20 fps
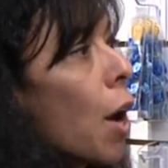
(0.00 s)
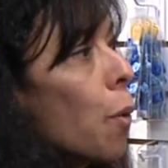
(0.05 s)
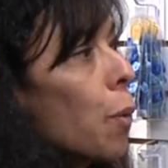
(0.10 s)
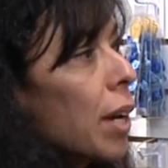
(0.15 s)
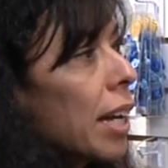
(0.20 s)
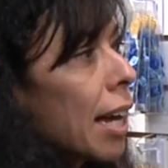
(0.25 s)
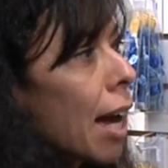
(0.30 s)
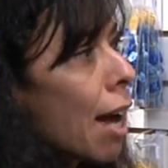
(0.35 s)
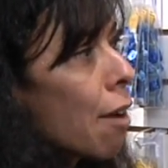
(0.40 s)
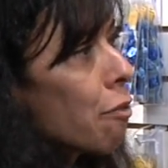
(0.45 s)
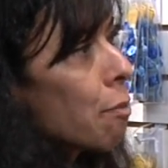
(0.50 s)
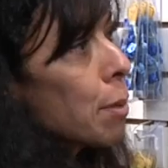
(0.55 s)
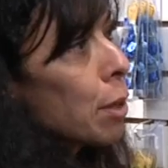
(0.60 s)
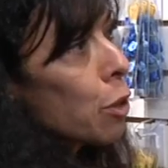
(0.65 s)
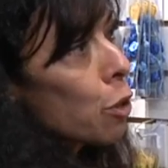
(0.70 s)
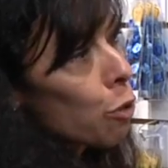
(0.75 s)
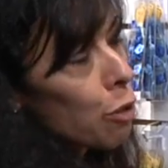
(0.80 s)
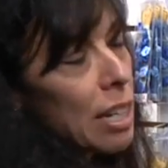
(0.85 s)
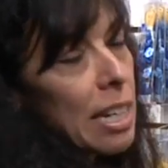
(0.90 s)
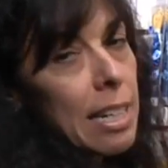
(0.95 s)
we have them in
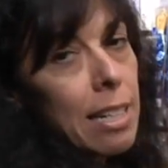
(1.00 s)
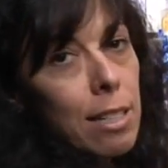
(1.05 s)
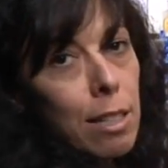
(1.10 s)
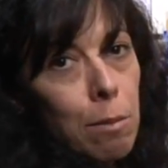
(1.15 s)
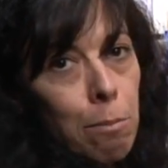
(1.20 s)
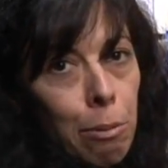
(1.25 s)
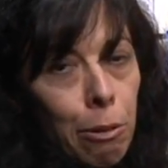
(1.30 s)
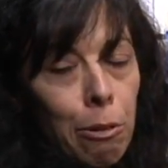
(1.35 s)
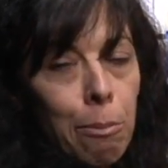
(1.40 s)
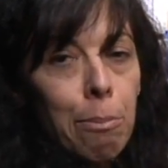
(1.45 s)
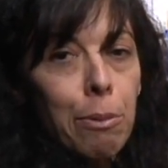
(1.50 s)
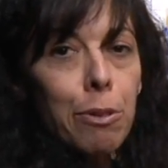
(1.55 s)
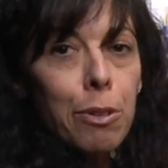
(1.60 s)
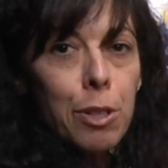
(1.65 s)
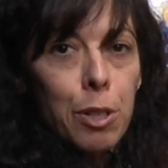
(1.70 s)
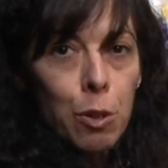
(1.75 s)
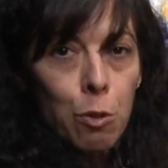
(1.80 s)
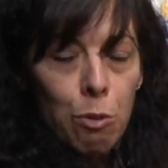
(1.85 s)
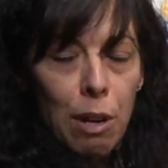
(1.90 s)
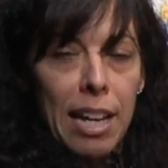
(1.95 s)
greens and
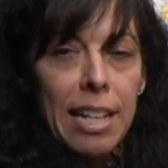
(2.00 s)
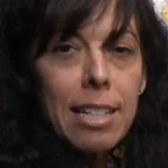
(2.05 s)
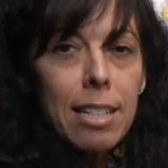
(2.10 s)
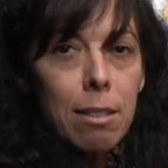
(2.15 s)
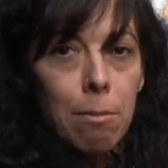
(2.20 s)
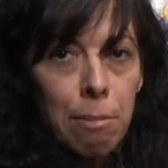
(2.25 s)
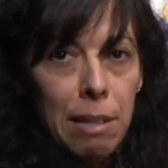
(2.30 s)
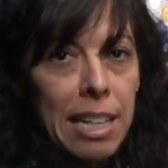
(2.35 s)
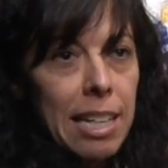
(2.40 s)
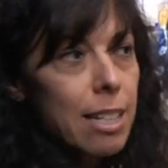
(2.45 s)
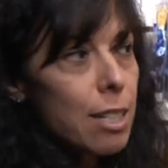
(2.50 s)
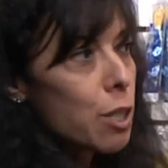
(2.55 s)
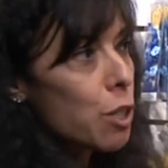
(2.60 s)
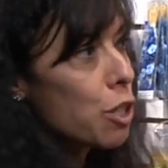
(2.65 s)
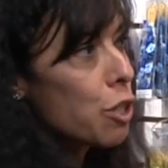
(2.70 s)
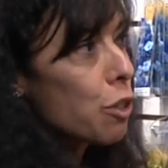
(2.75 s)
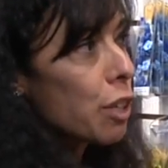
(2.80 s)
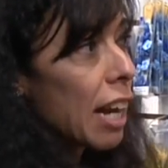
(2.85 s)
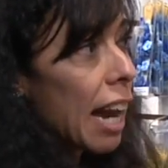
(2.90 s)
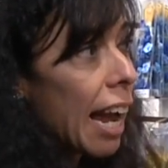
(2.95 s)
purples and reds and pinks, so
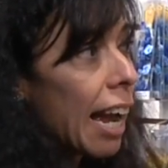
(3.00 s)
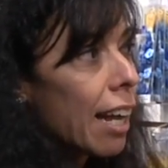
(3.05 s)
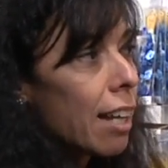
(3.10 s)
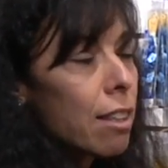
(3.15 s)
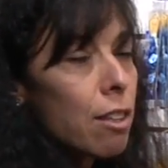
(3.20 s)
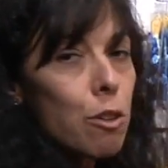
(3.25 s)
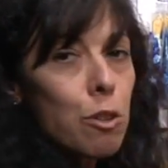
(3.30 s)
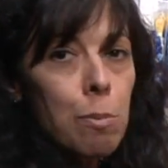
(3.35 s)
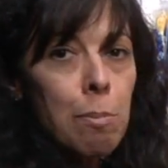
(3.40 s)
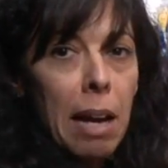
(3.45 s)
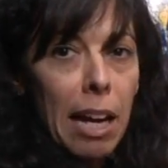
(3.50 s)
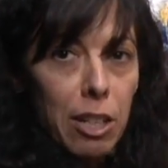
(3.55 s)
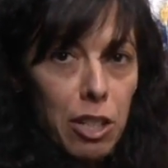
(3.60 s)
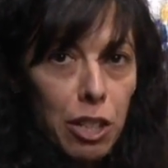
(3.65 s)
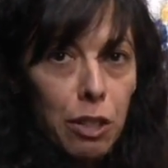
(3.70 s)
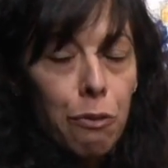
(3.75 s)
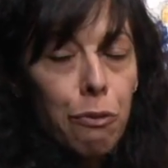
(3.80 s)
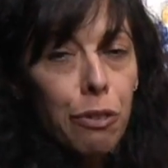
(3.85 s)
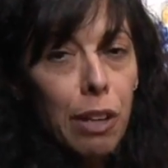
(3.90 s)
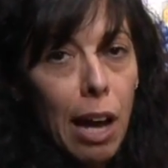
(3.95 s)
you could add those
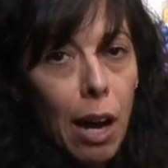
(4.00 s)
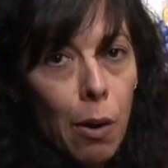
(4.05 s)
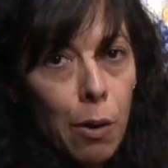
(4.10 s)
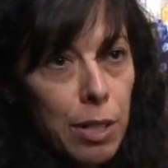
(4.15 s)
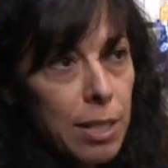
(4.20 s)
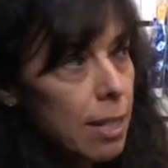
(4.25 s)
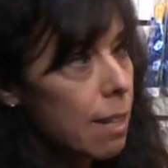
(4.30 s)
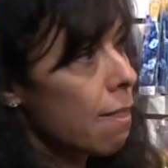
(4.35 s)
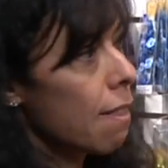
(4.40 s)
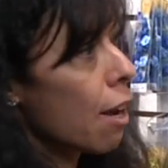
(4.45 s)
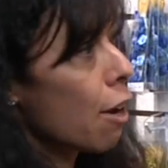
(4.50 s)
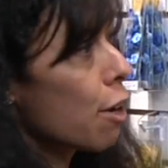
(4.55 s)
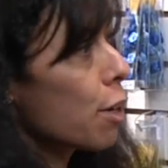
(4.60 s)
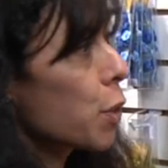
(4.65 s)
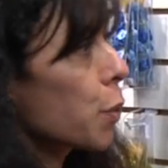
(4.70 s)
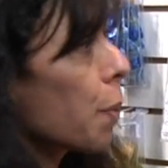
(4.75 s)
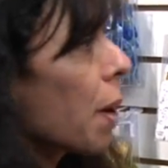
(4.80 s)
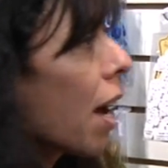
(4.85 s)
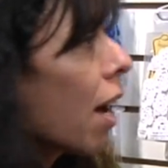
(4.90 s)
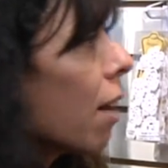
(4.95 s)
matching flowers in there
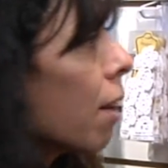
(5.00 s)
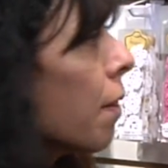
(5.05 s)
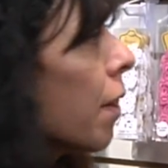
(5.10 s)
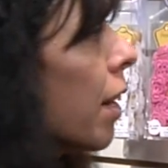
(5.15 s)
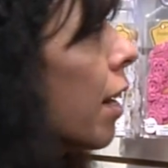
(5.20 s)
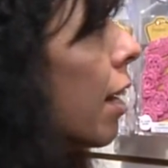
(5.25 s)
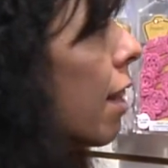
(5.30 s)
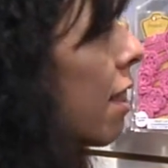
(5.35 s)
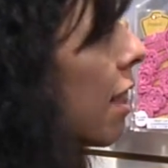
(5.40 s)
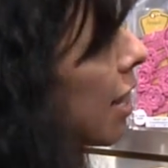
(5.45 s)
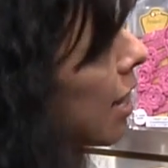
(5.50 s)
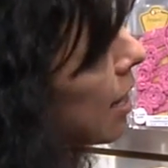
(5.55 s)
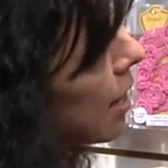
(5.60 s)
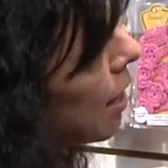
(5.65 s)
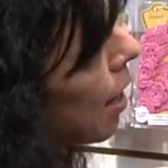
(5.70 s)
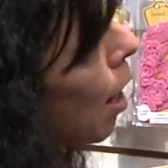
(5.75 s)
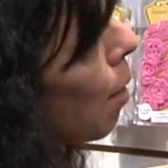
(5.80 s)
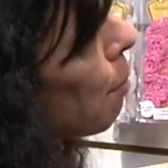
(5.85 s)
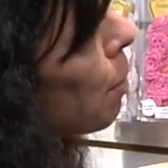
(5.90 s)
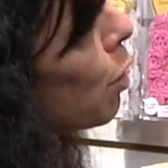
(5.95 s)
as well. These come